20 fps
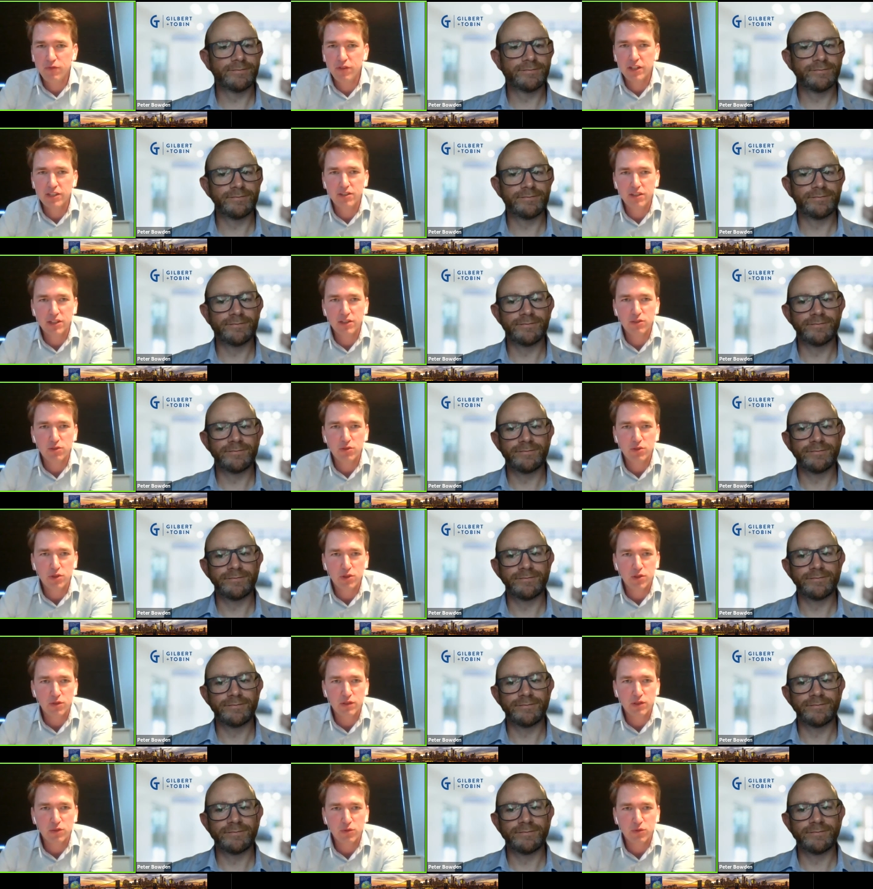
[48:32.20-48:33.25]
Speaker 1: fits into
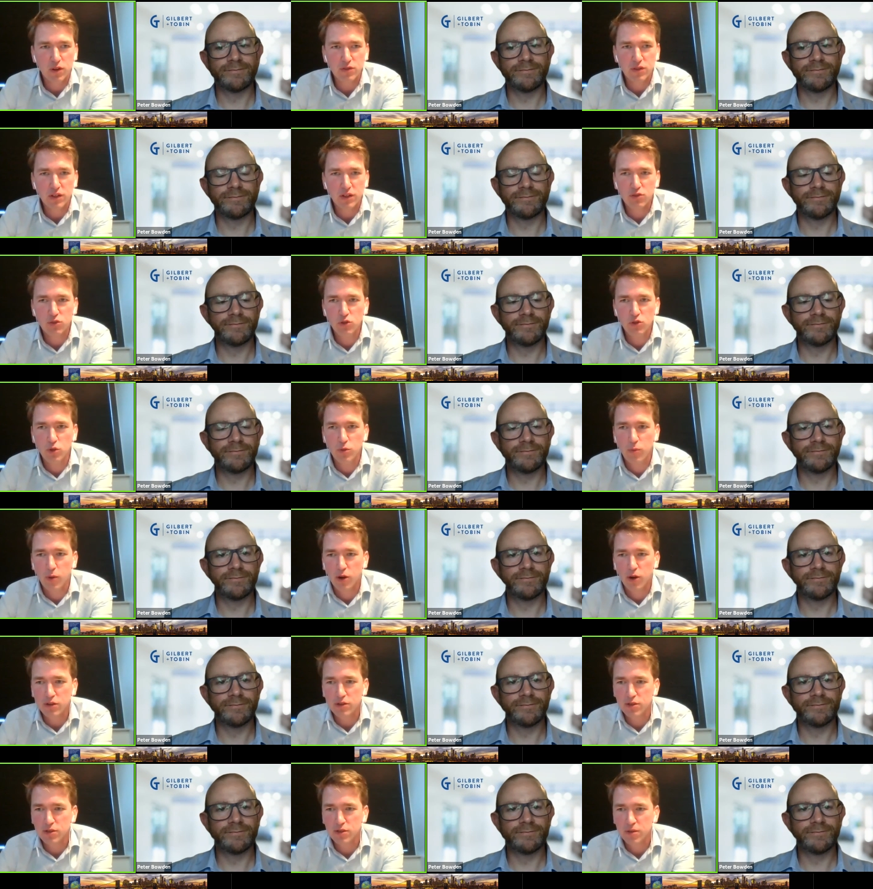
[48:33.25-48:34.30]
your restructuring
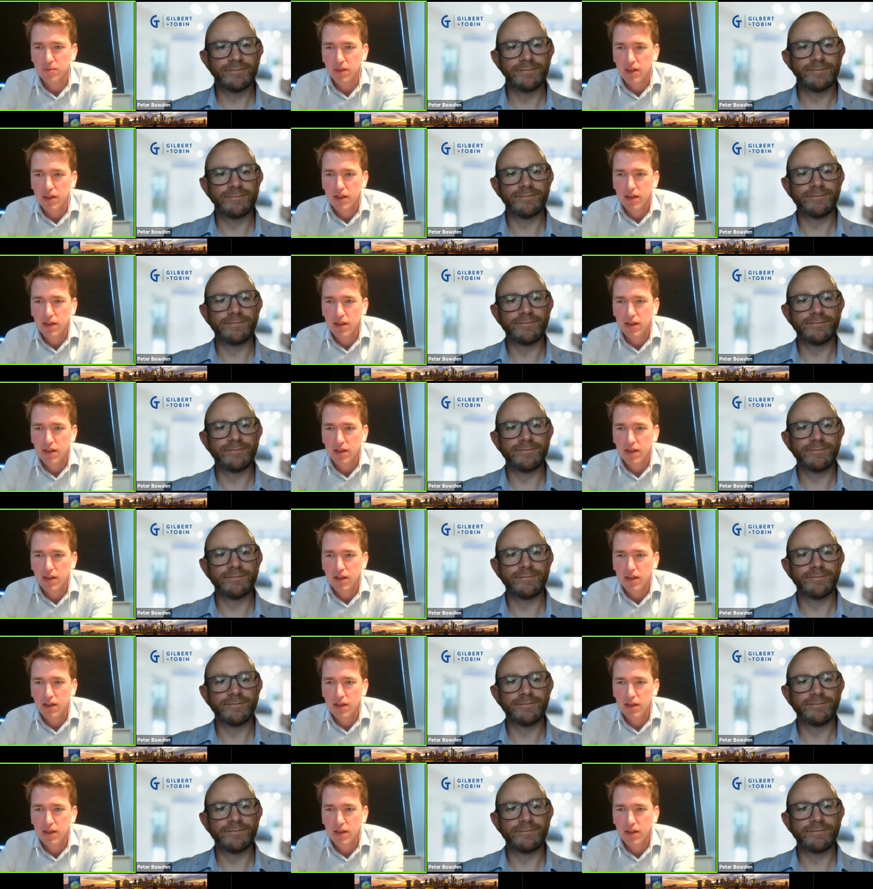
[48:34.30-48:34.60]
toolbox.